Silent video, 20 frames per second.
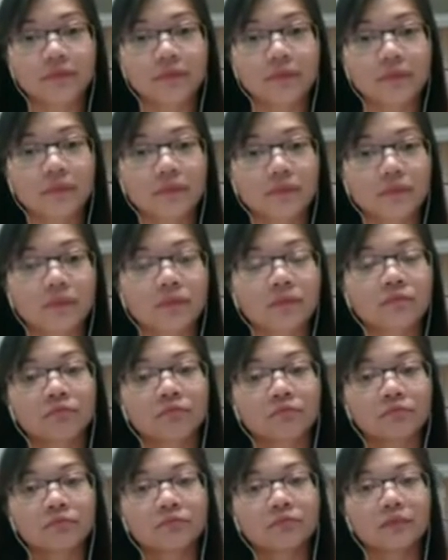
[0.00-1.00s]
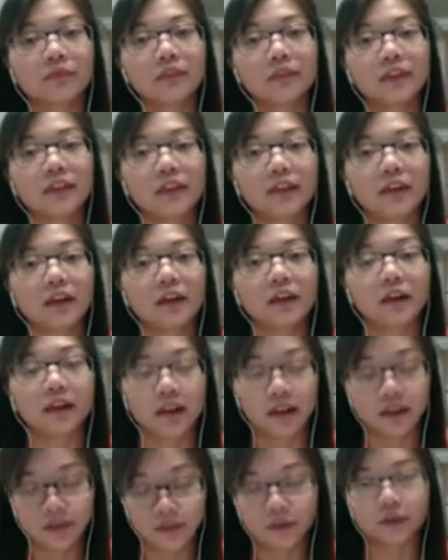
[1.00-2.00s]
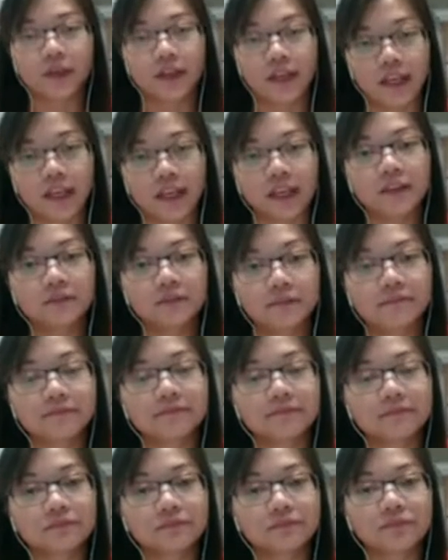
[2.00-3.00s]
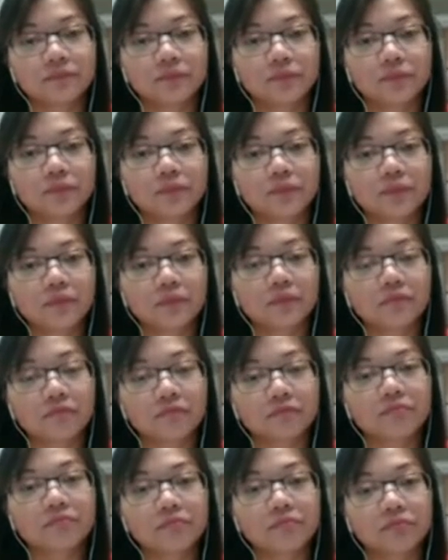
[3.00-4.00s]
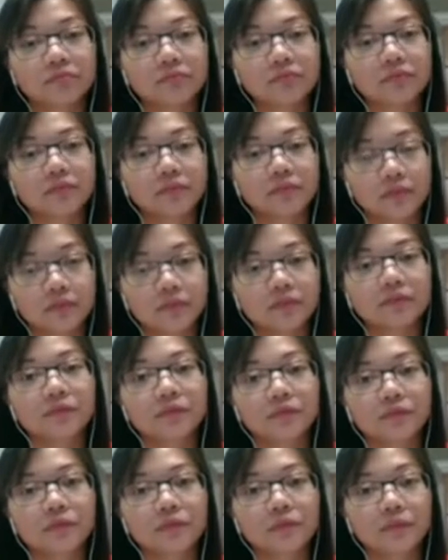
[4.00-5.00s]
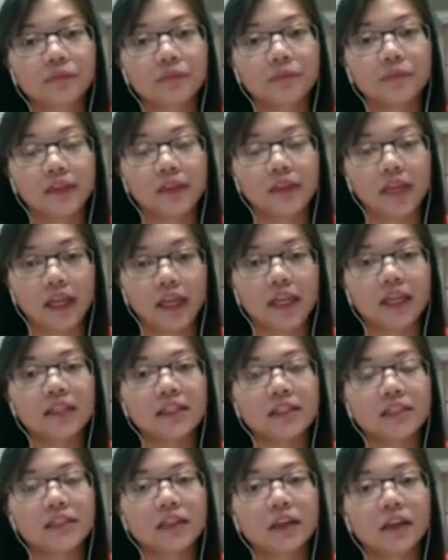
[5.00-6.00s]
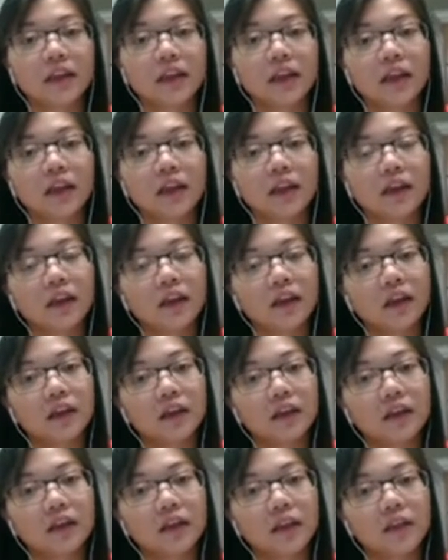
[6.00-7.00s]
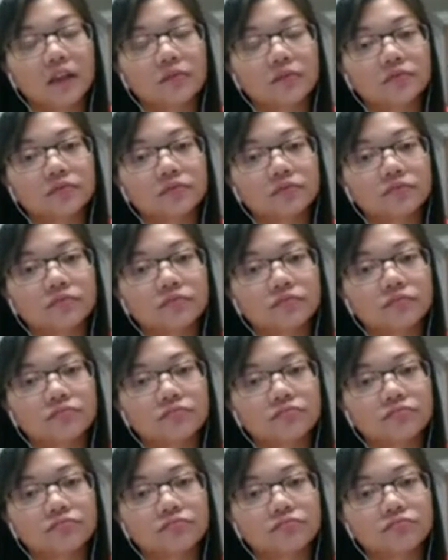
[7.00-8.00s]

This person isn't speaking.